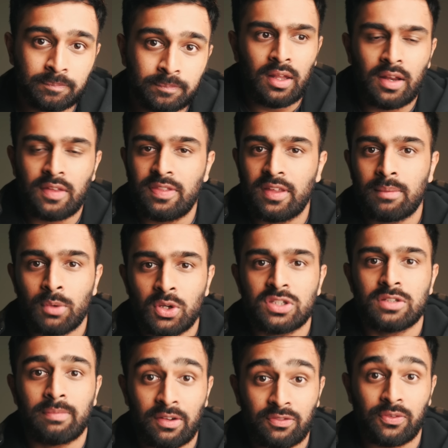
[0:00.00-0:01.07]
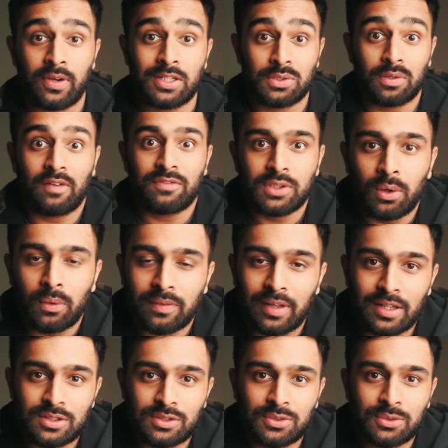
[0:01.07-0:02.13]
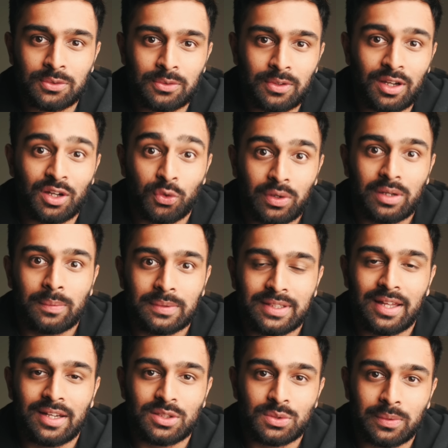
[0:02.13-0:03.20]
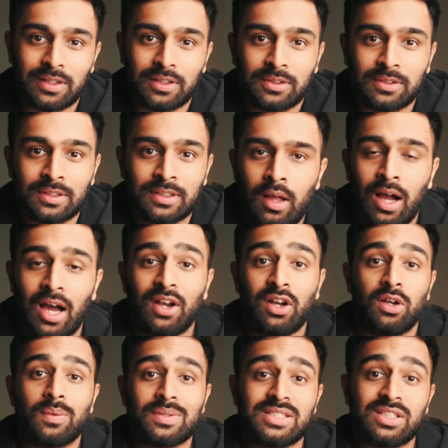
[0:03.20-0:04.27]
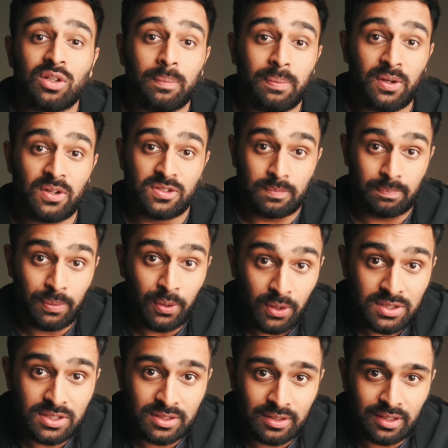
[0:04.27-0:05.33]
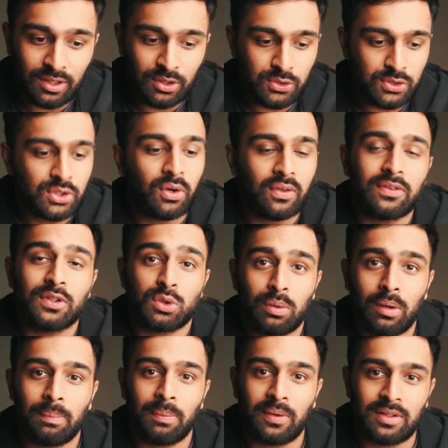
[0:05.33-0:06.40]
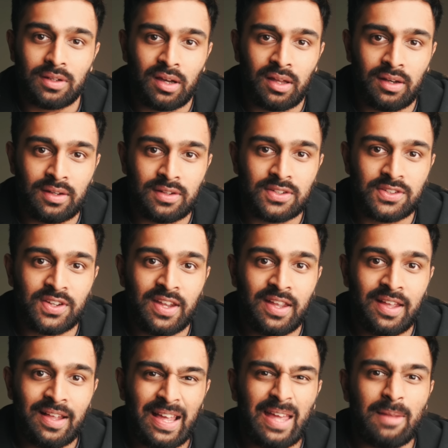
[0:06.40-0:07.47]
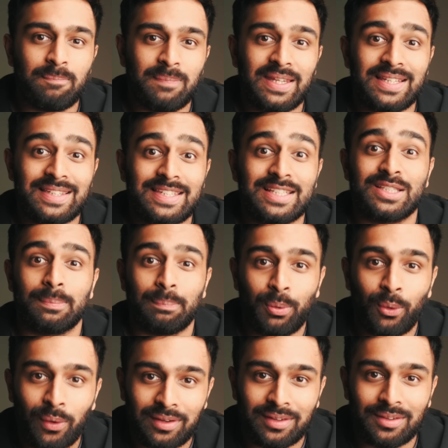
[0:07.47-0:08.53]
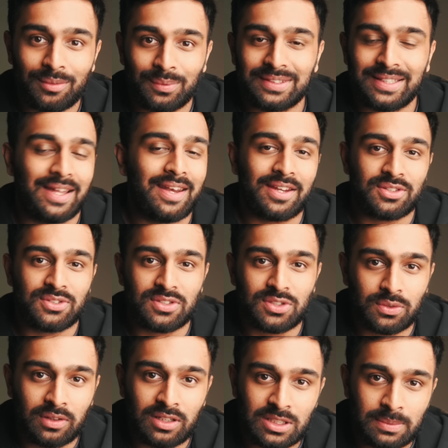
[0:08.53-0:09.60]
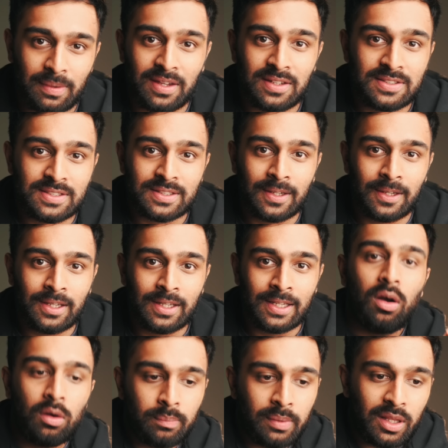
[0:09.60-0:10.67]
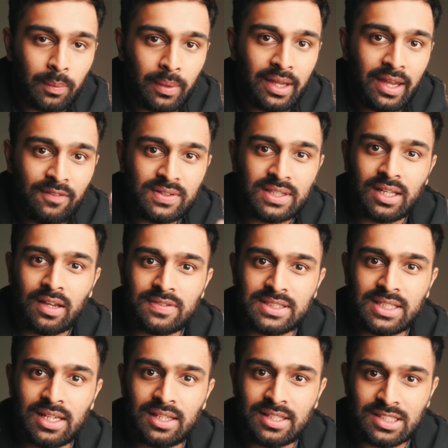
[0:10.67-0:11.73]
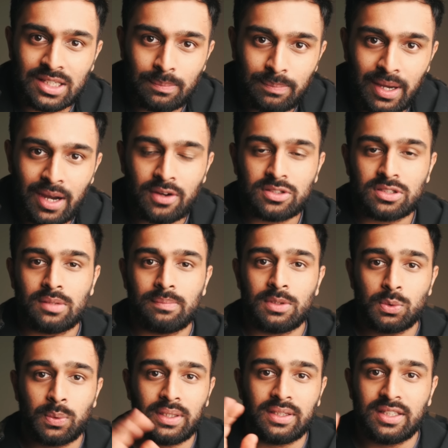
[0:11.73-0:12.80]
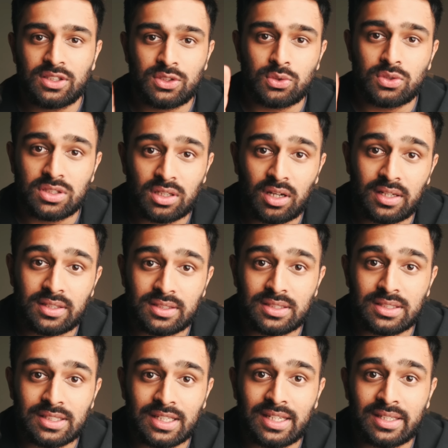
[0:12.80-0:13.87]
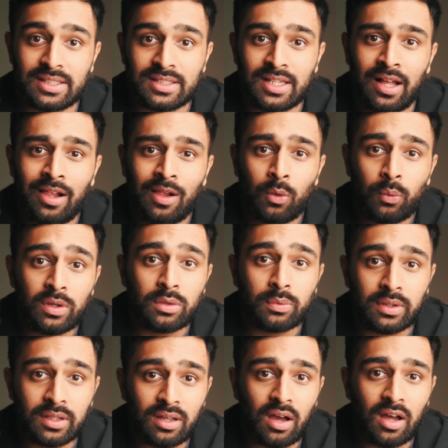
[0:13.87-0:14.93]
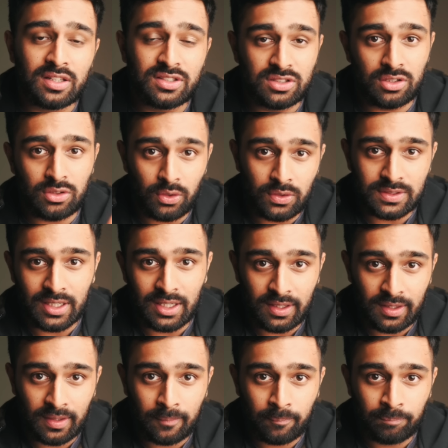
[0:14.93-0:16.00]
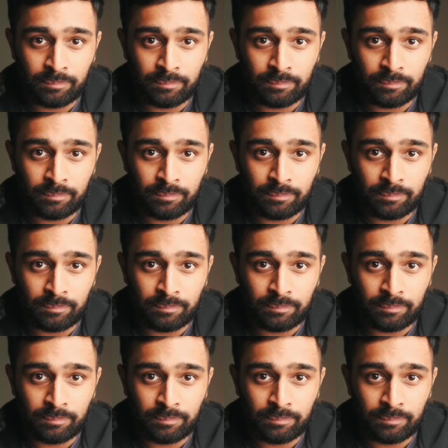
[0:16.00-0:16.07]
And I think most of my friends who I've told that to agree with that as well. I don't know a single person personally who's got the 12.9-inch and been disappointed with that extra screen space. Oh, and by the way, everything I've said in this comparison between these two sizes is with regards to note-taking.